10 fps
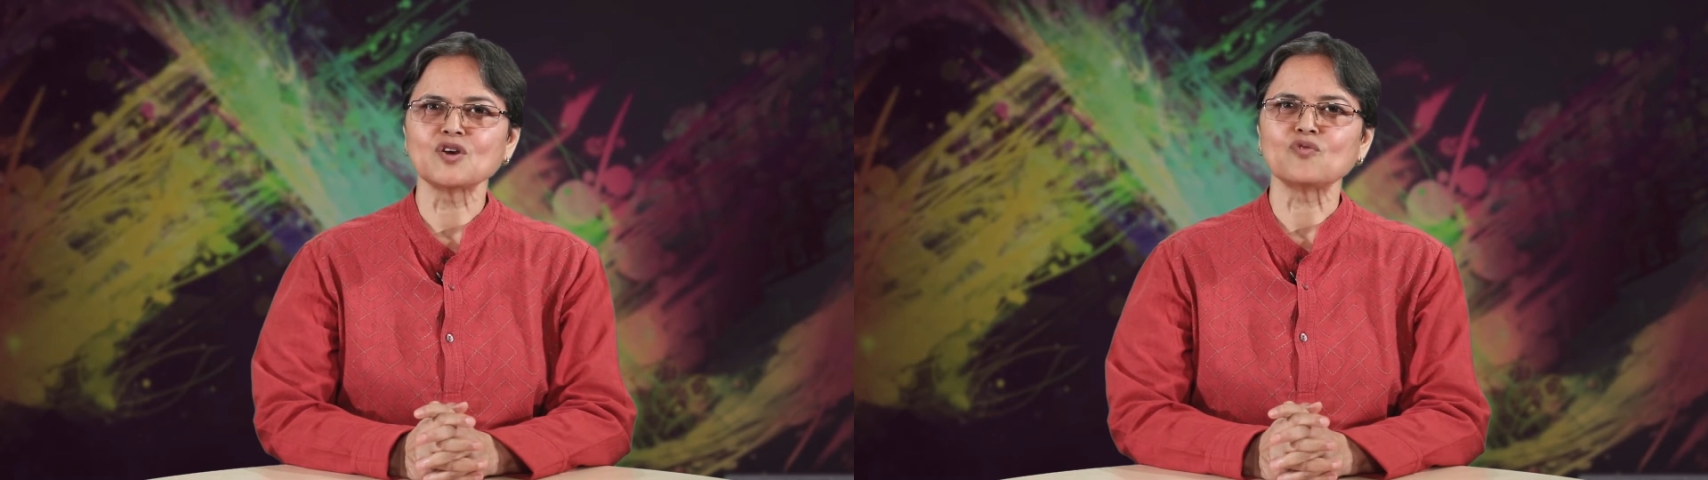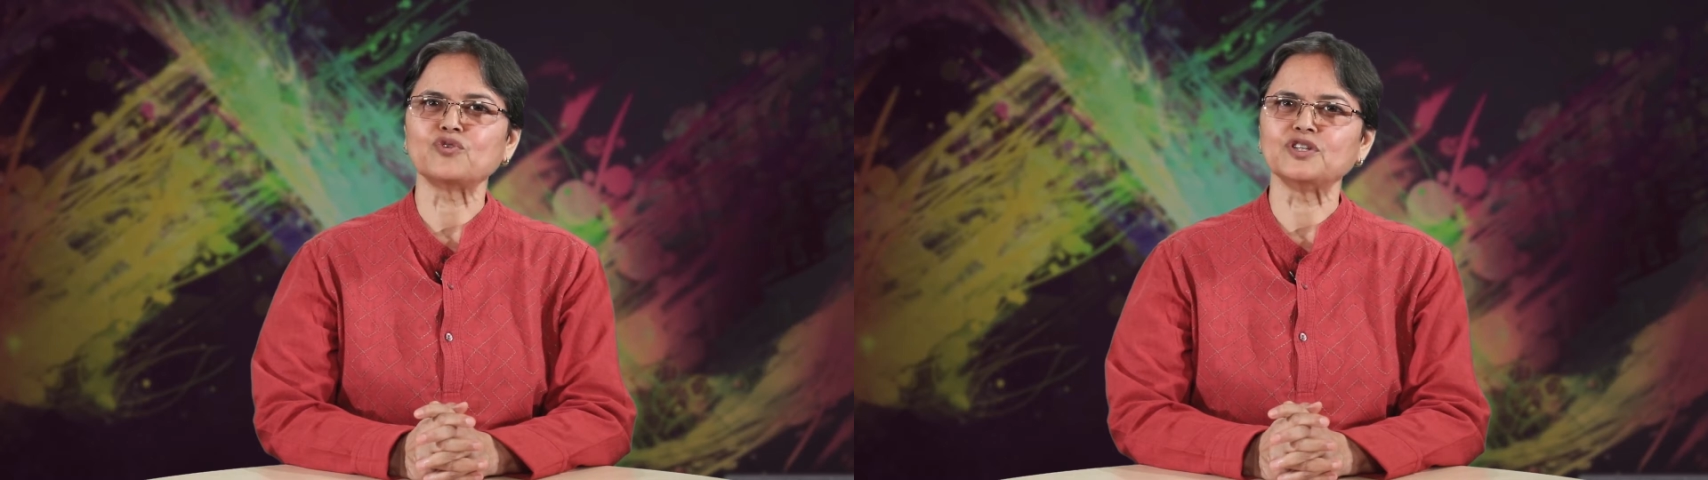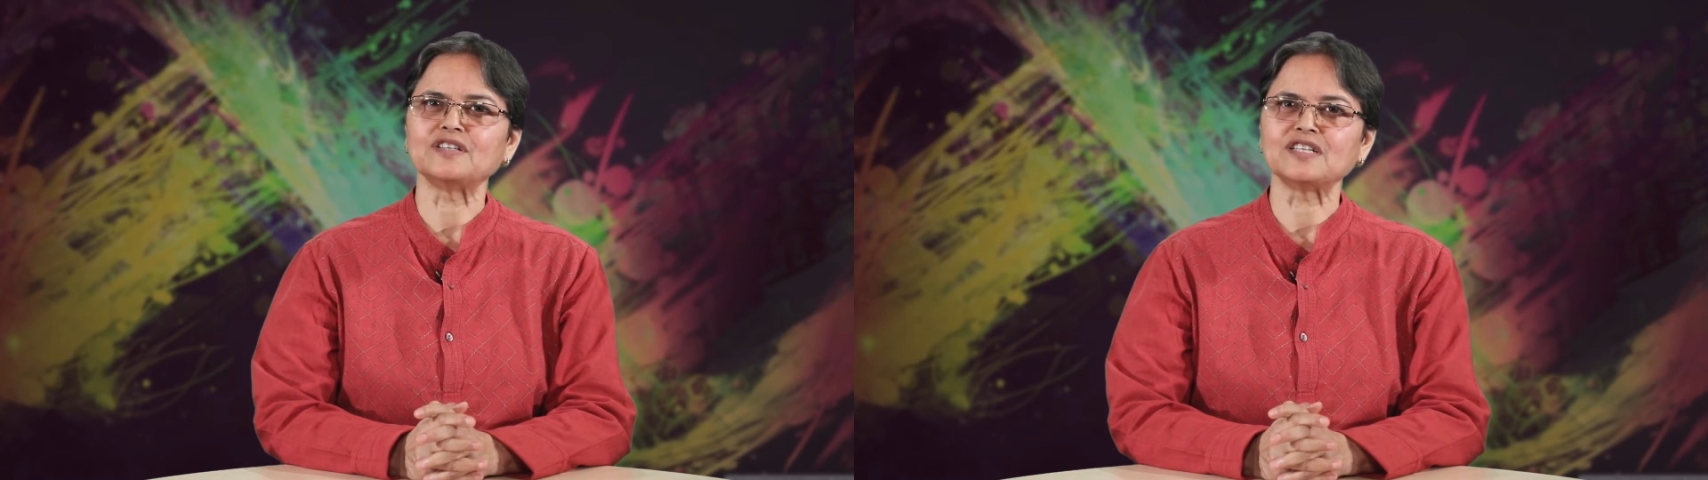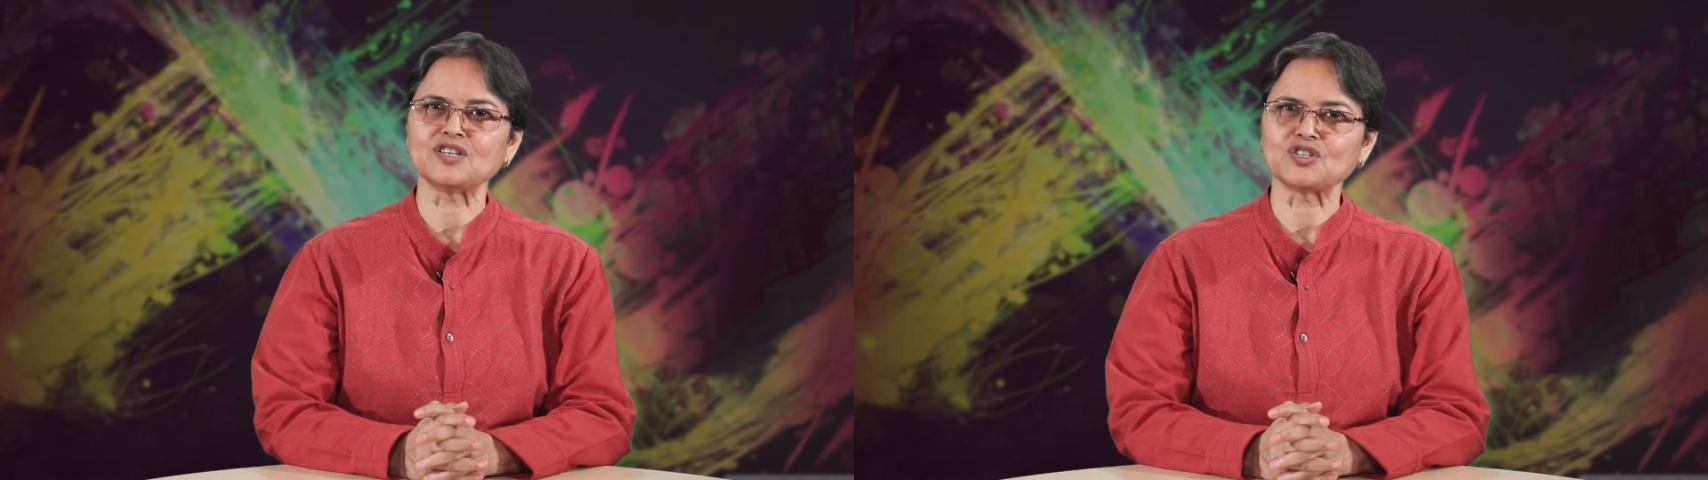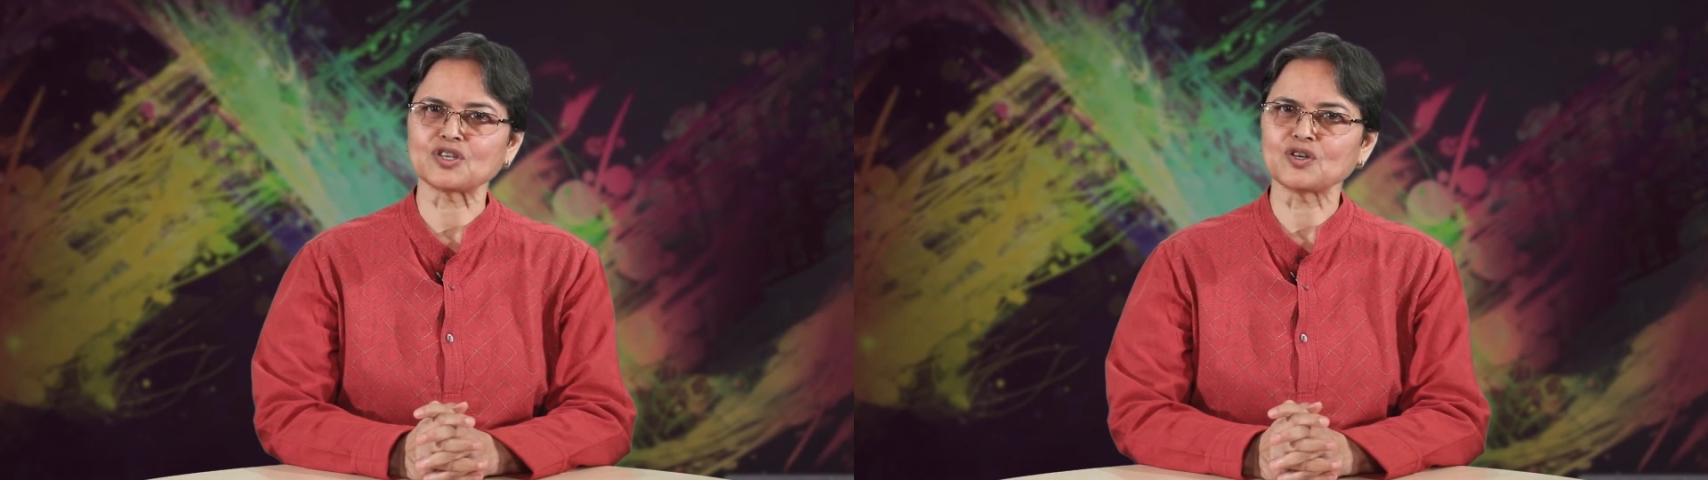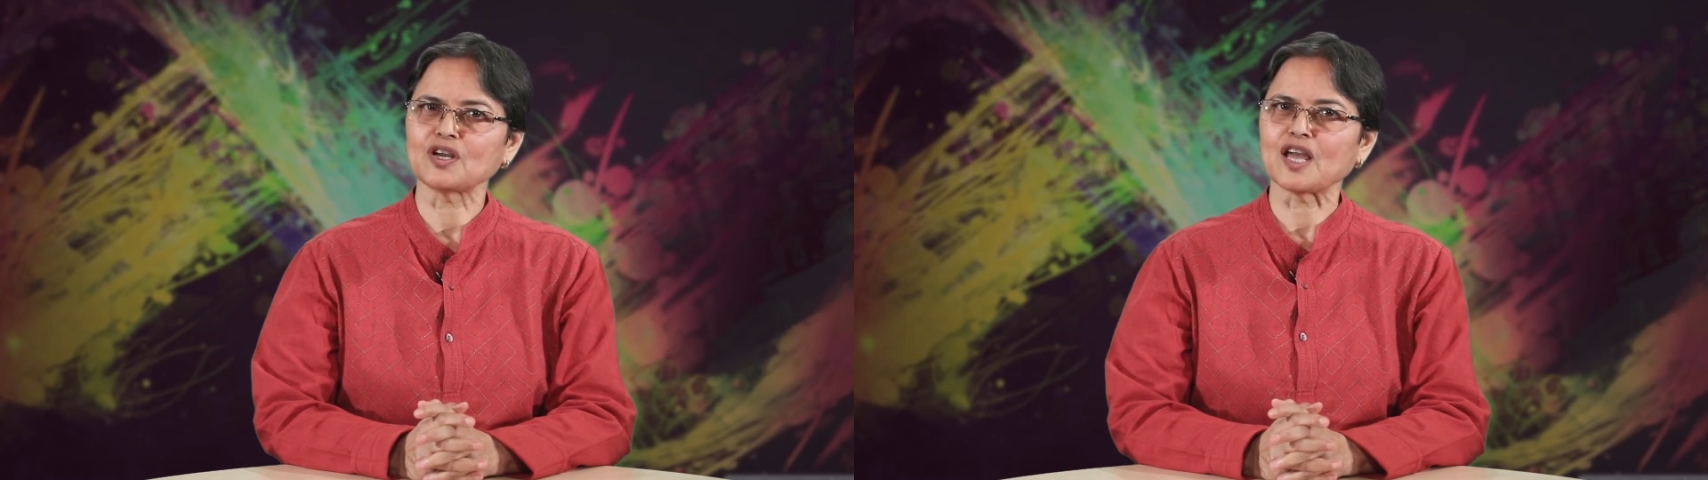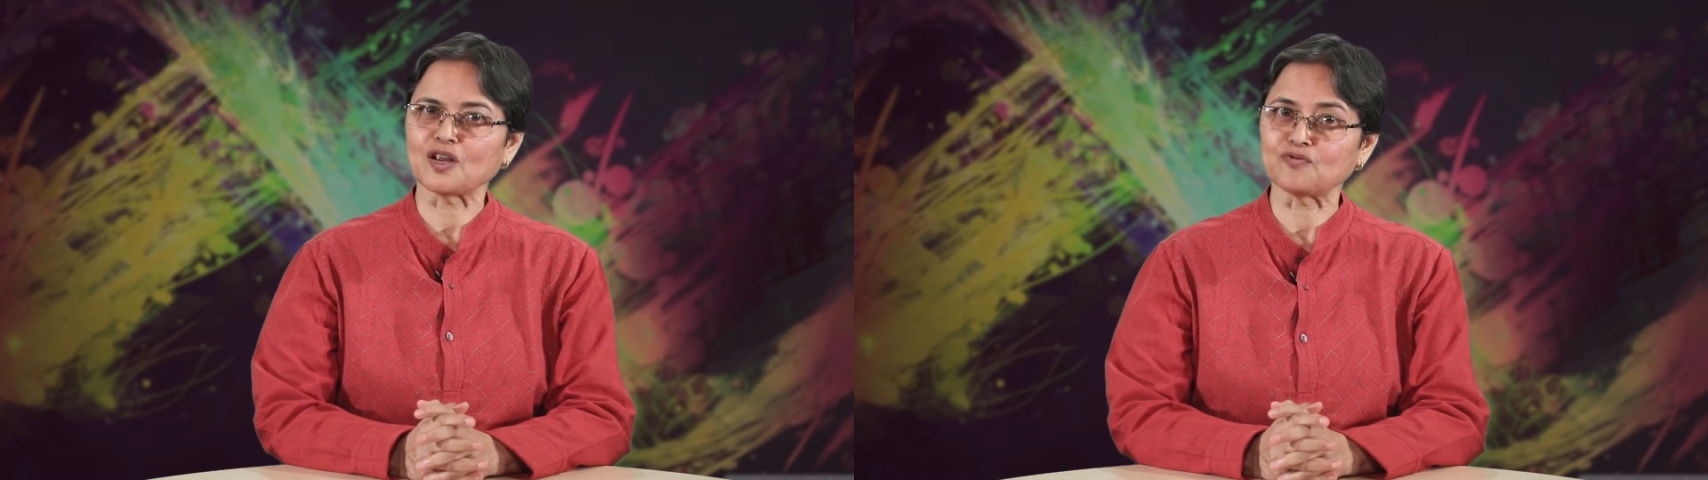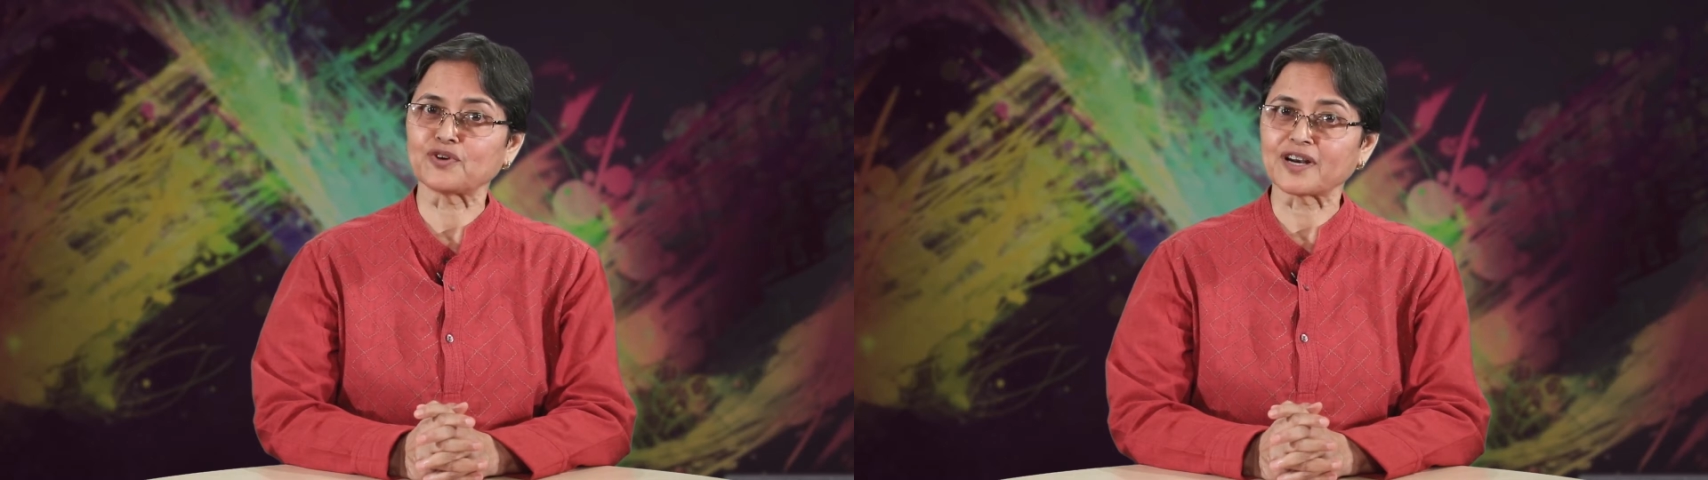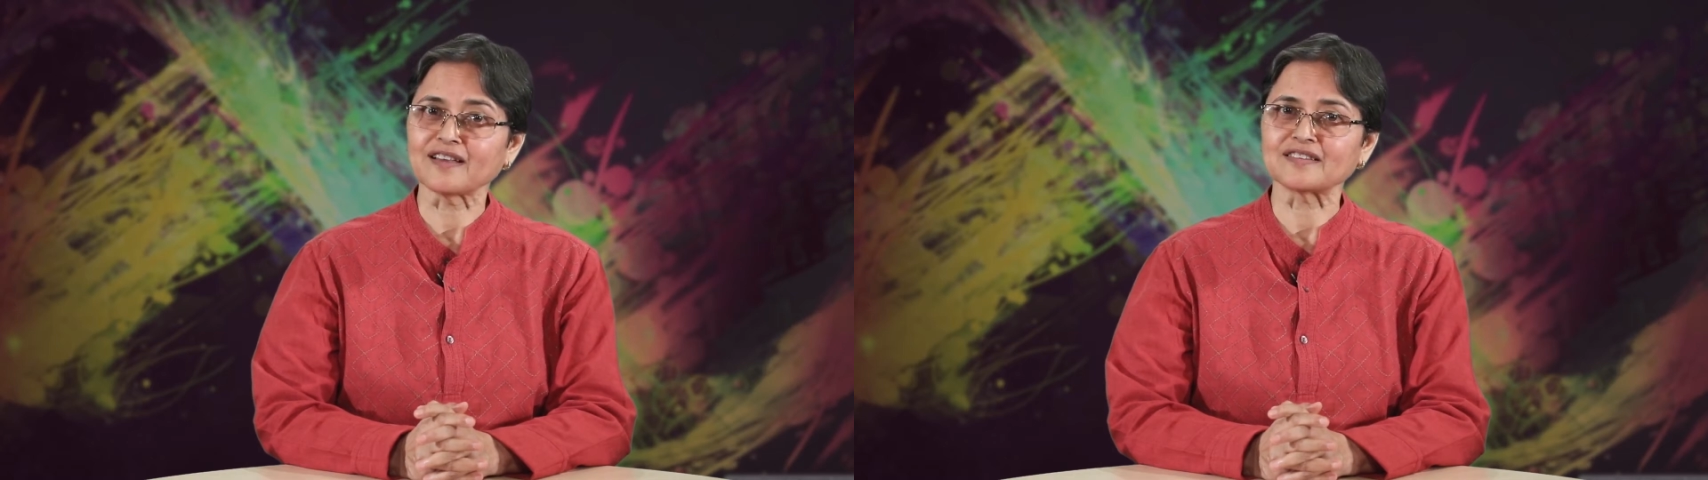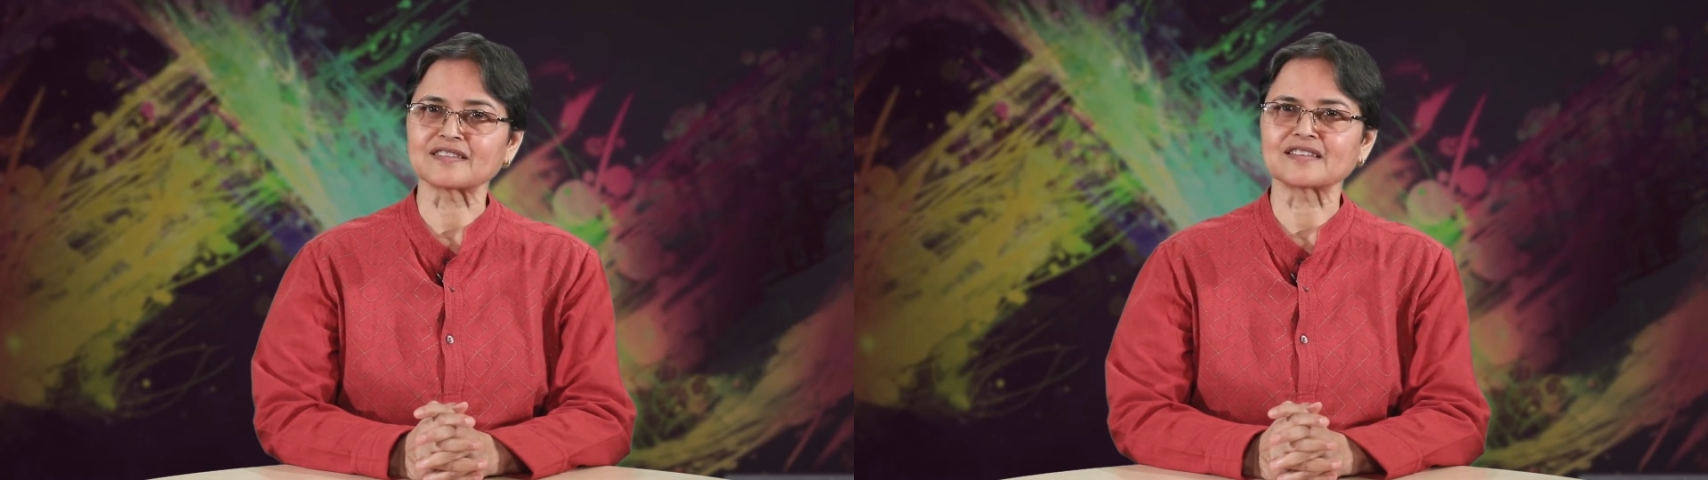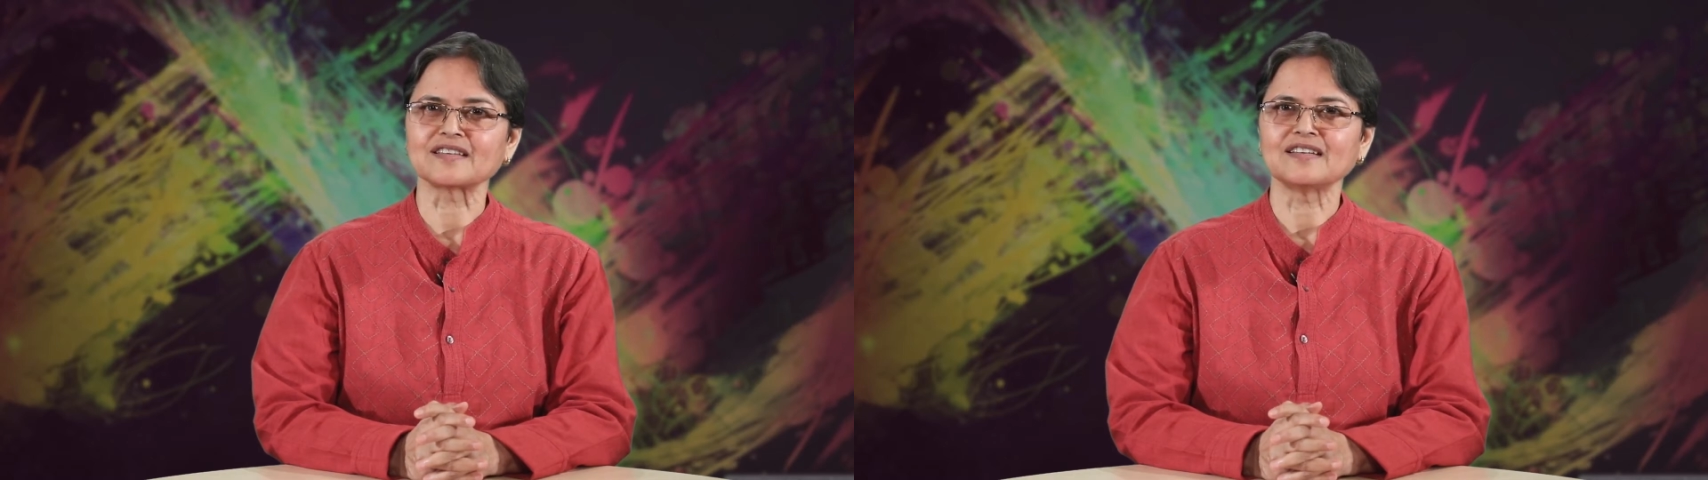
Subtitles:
for the teacher and for us.